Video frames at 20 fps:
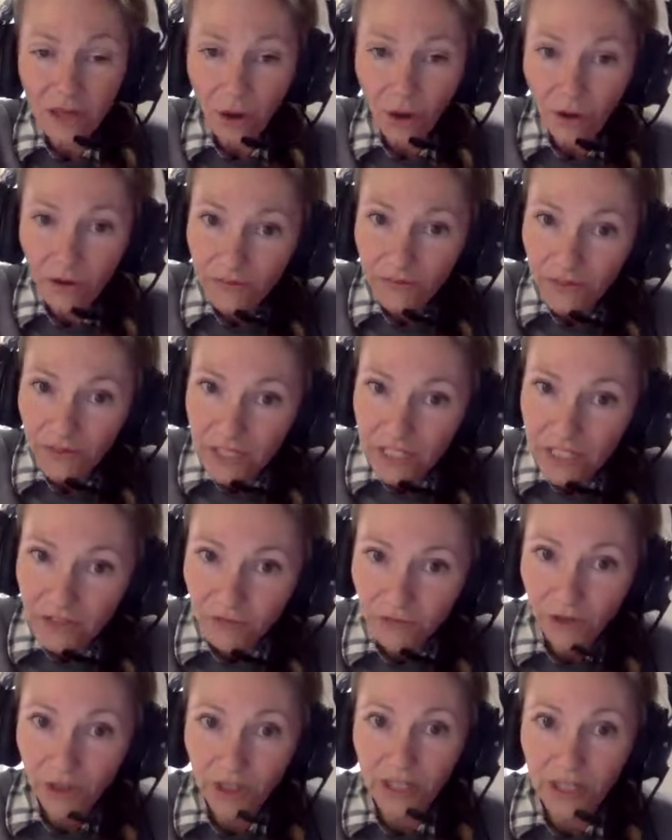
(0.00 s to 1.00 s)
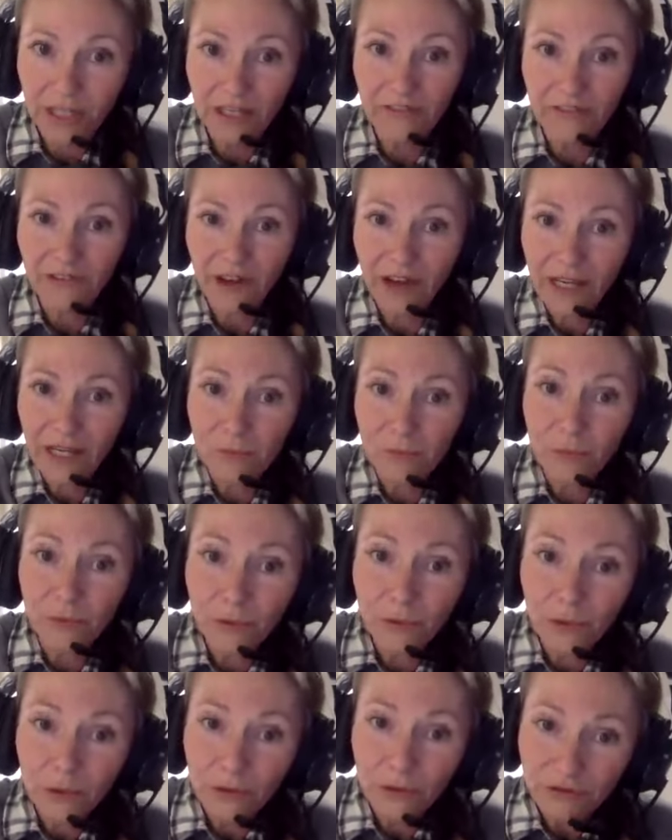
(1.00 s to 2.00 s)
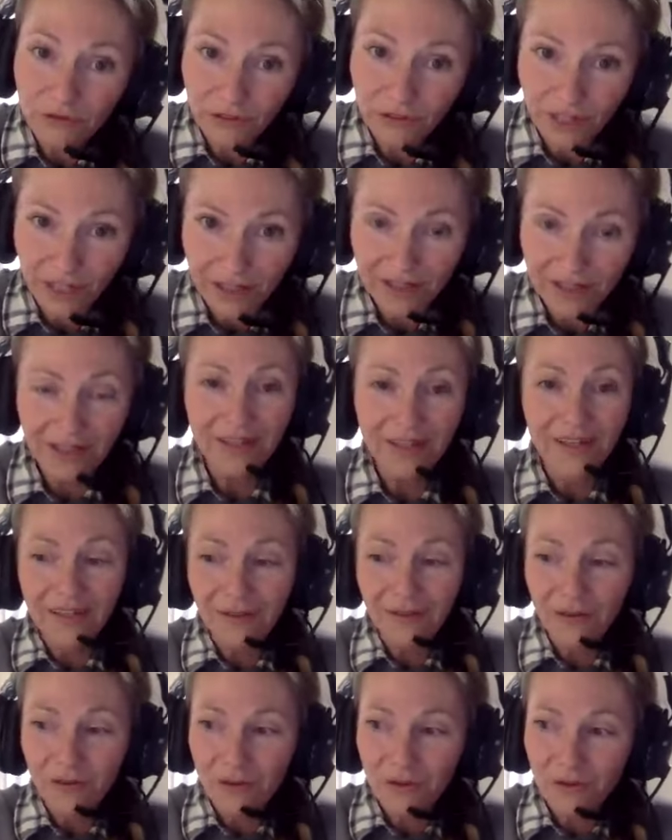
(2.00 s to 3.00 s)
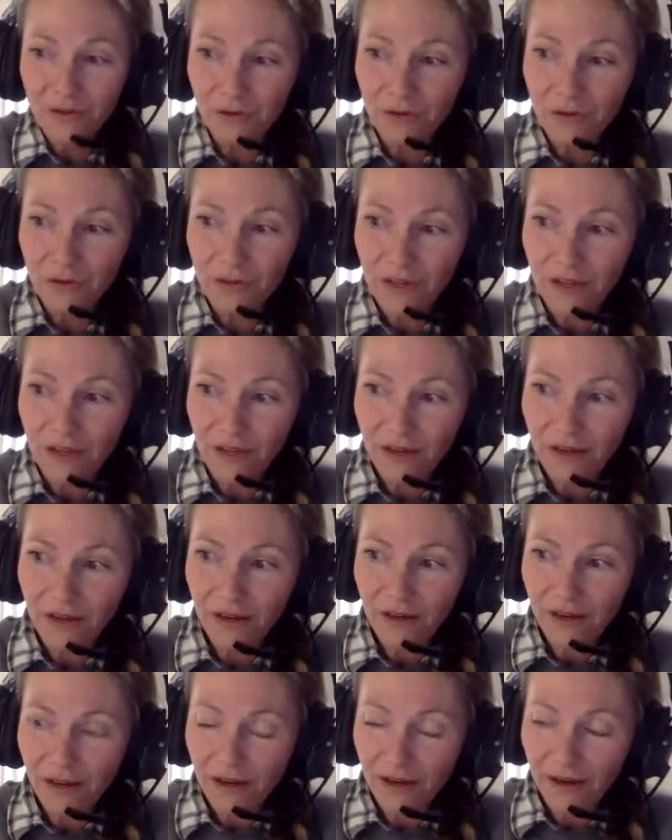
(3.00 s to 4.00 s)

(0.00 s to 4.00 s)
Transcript: all of this free, if I can prove it through the